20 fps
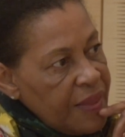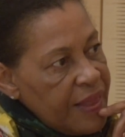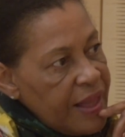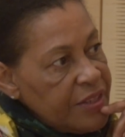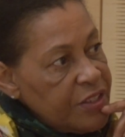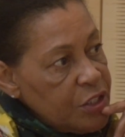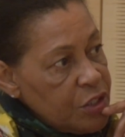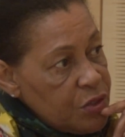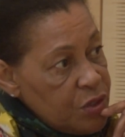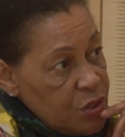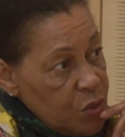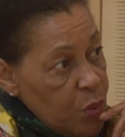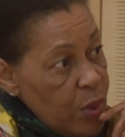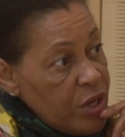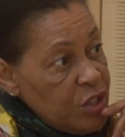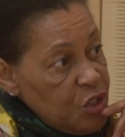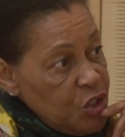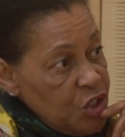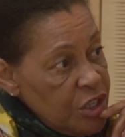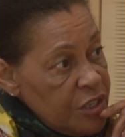That's a good
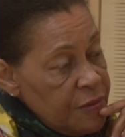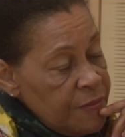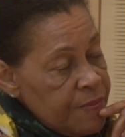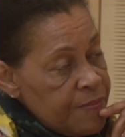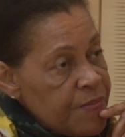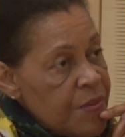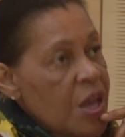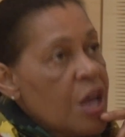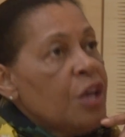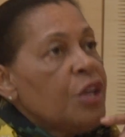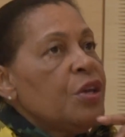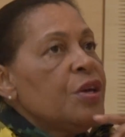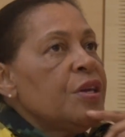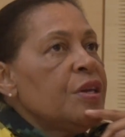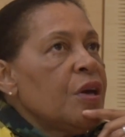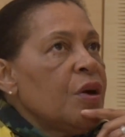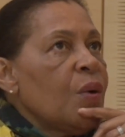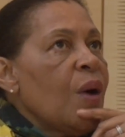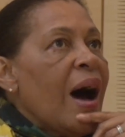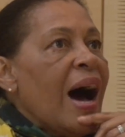question. You
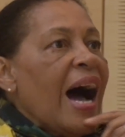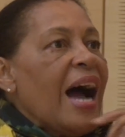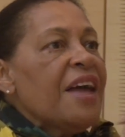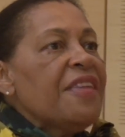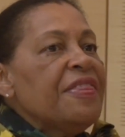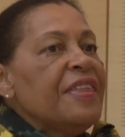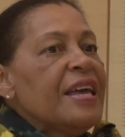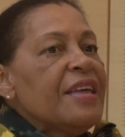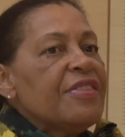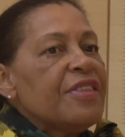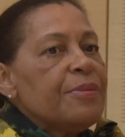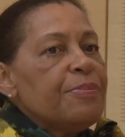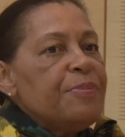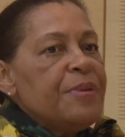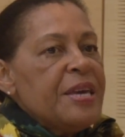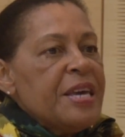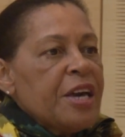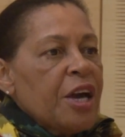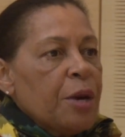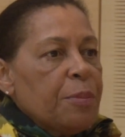know, I think that
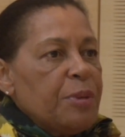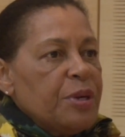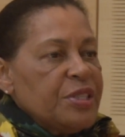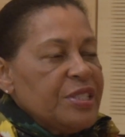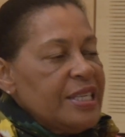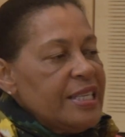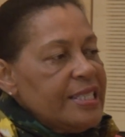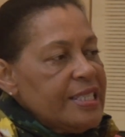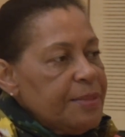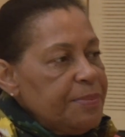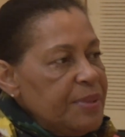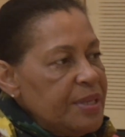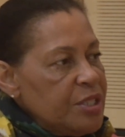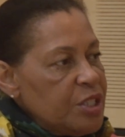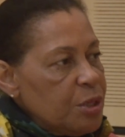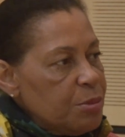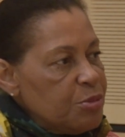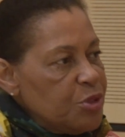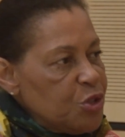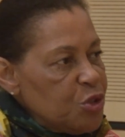being a participant
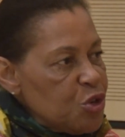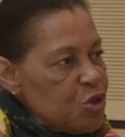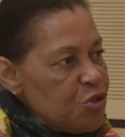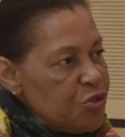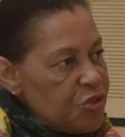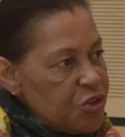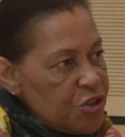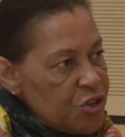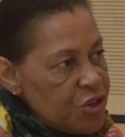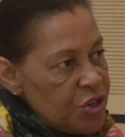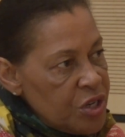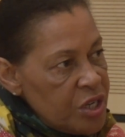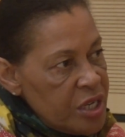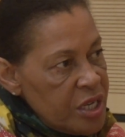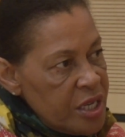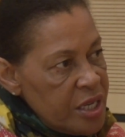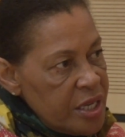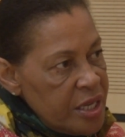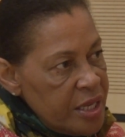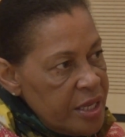observer
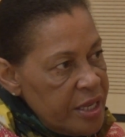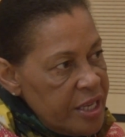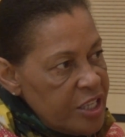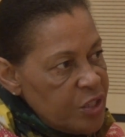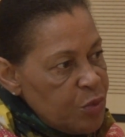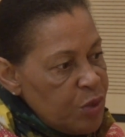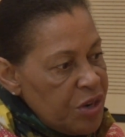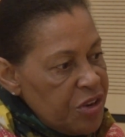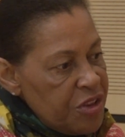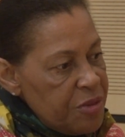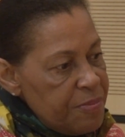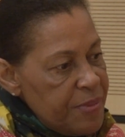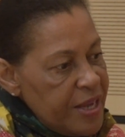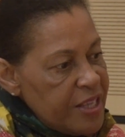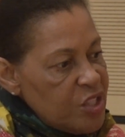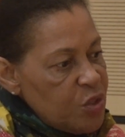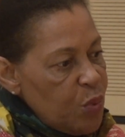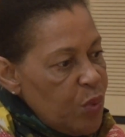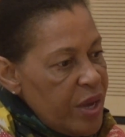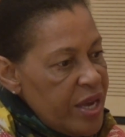is one of the
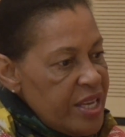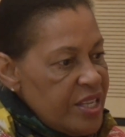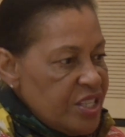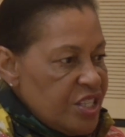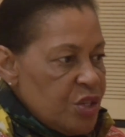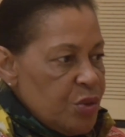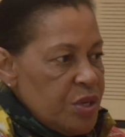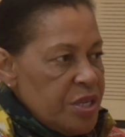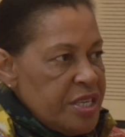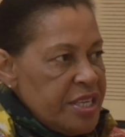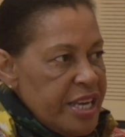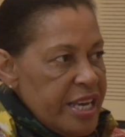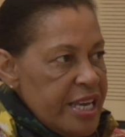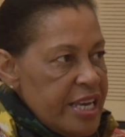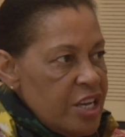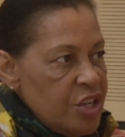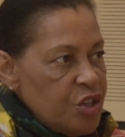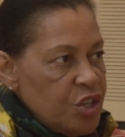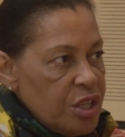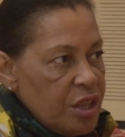best ways to
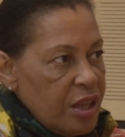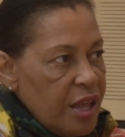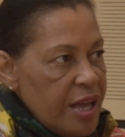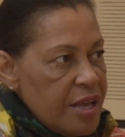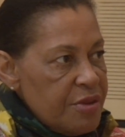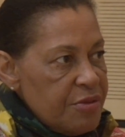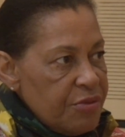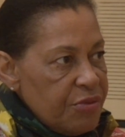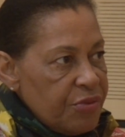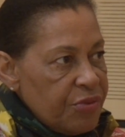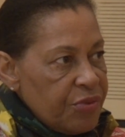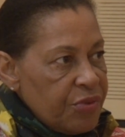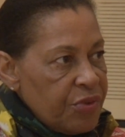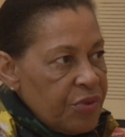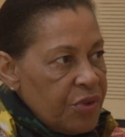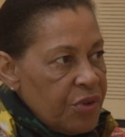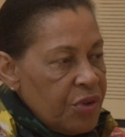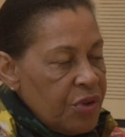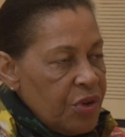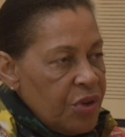engage in life.
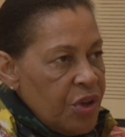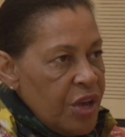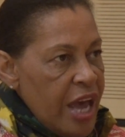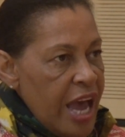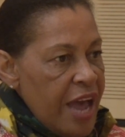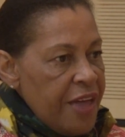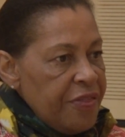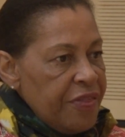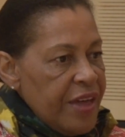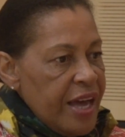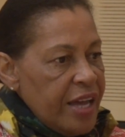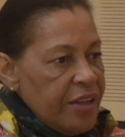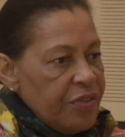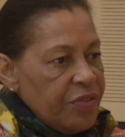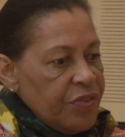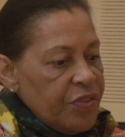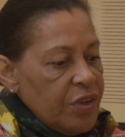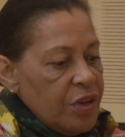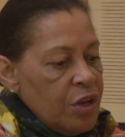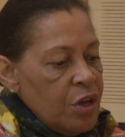And that
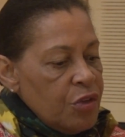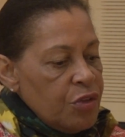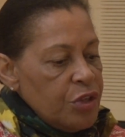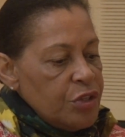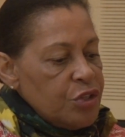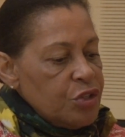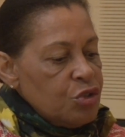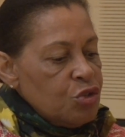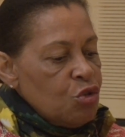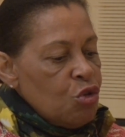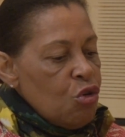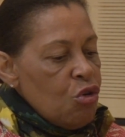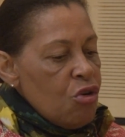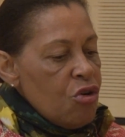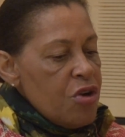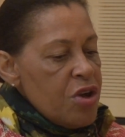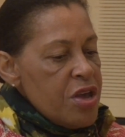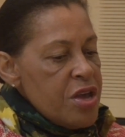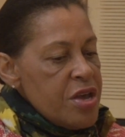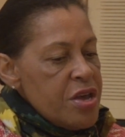the
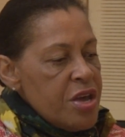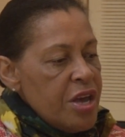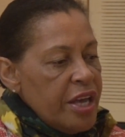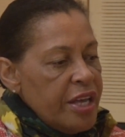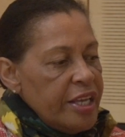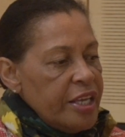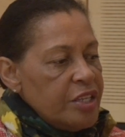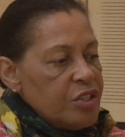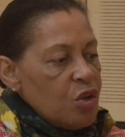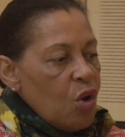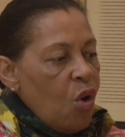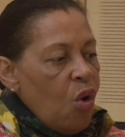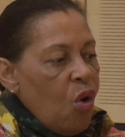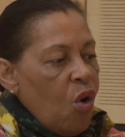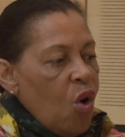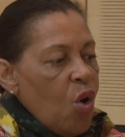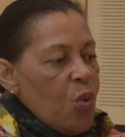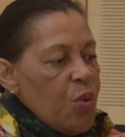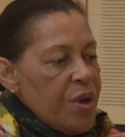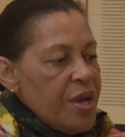story is
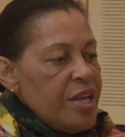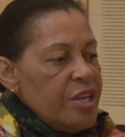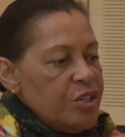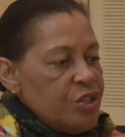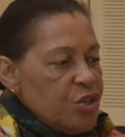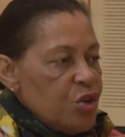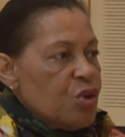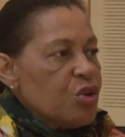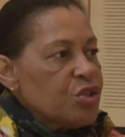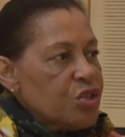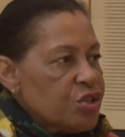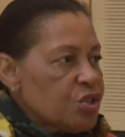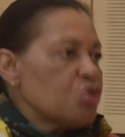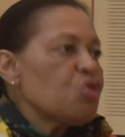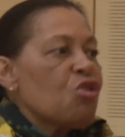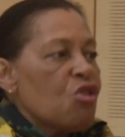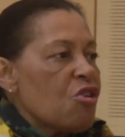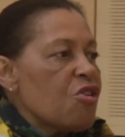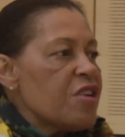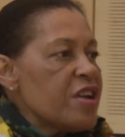always your
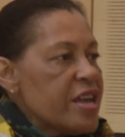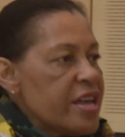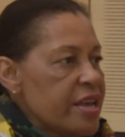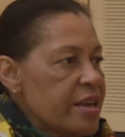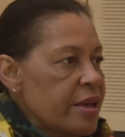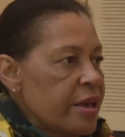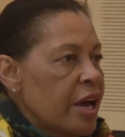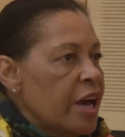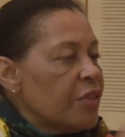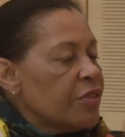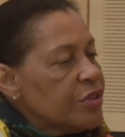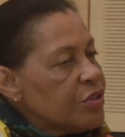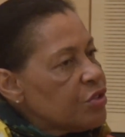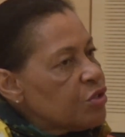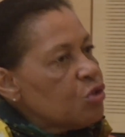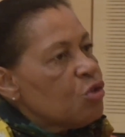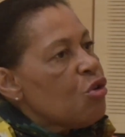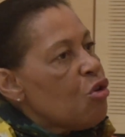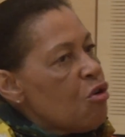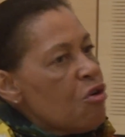story. The
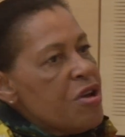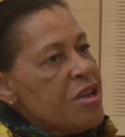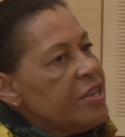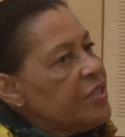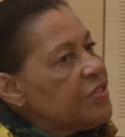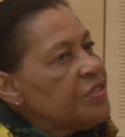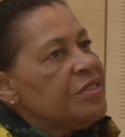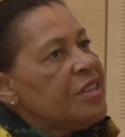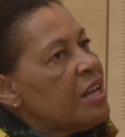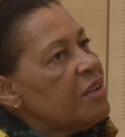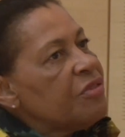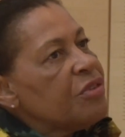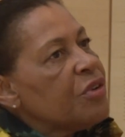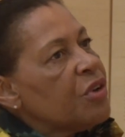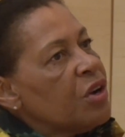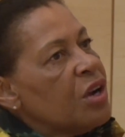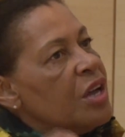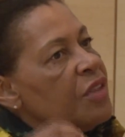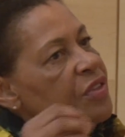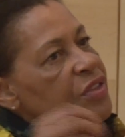story is
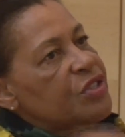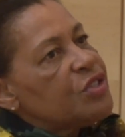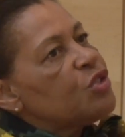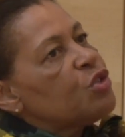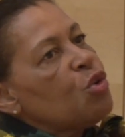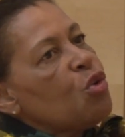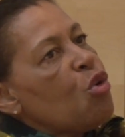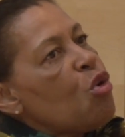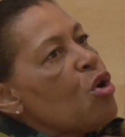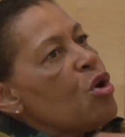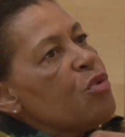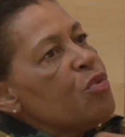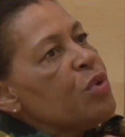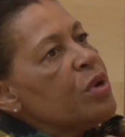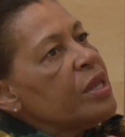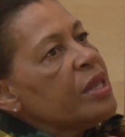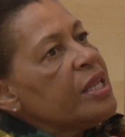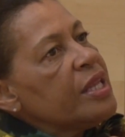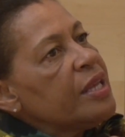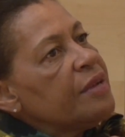never the story
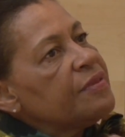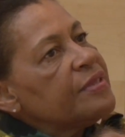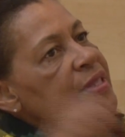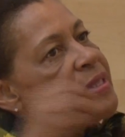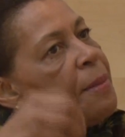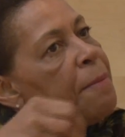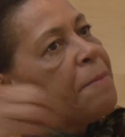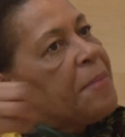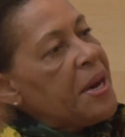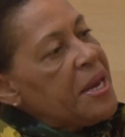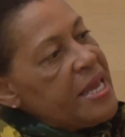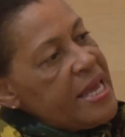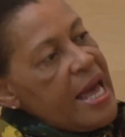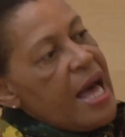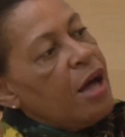really of somebody